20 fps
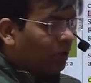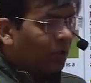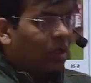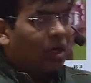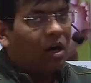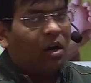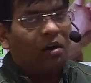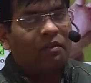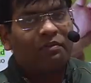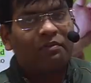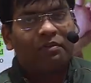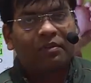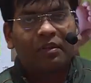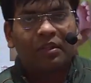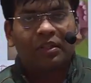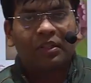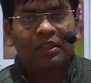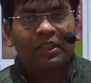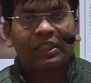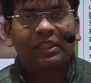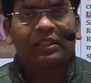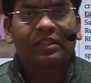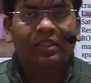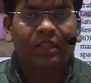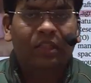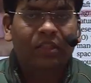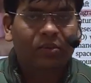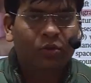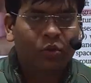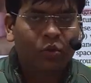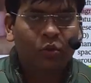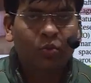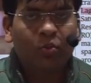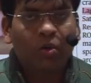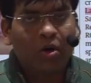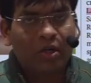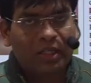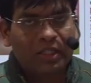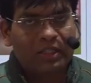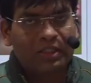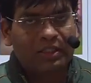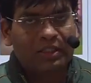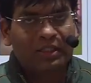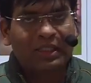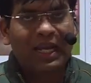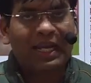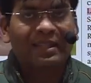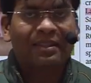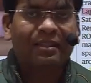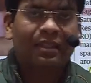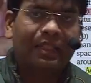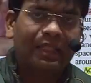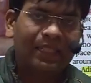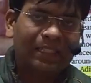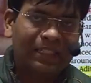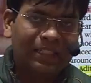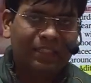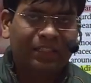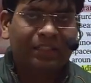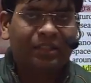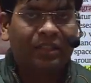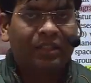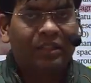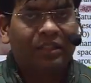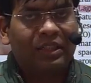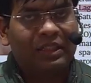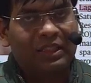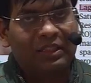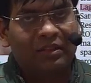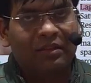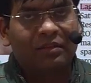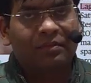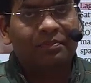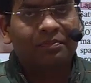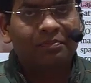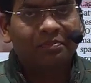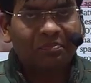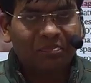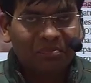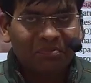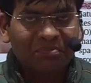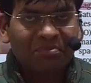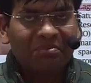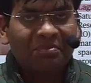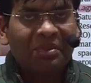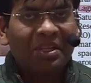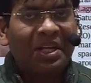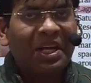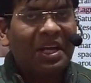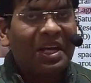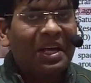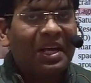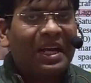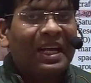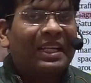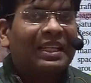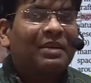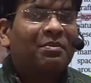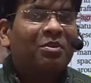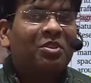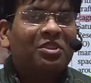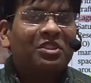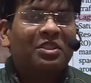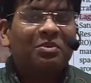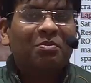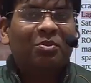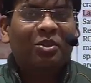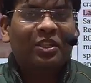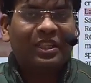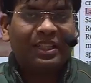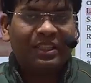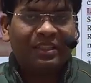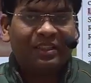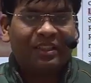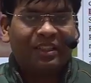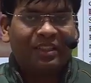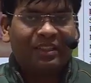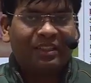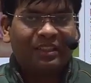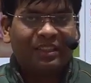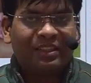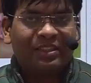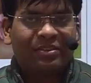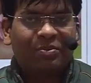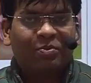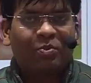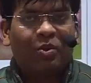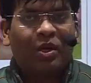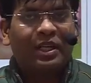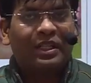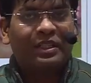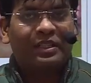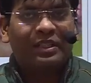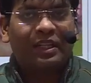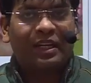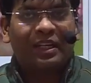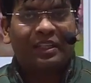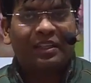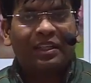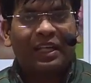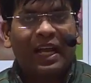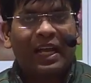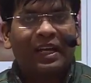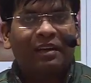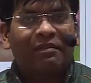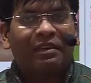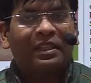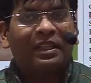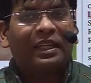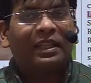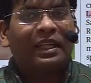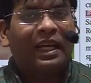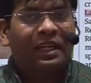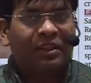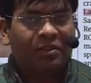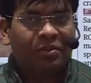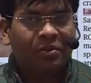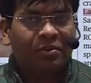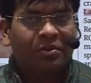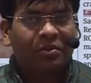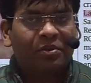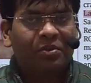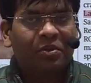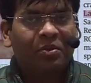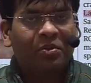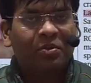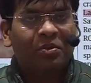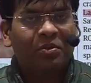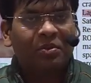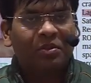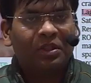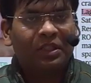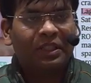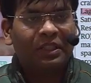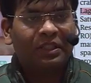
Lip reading: of these two bodies cancel each other. The most important this point are the L1 and L2. So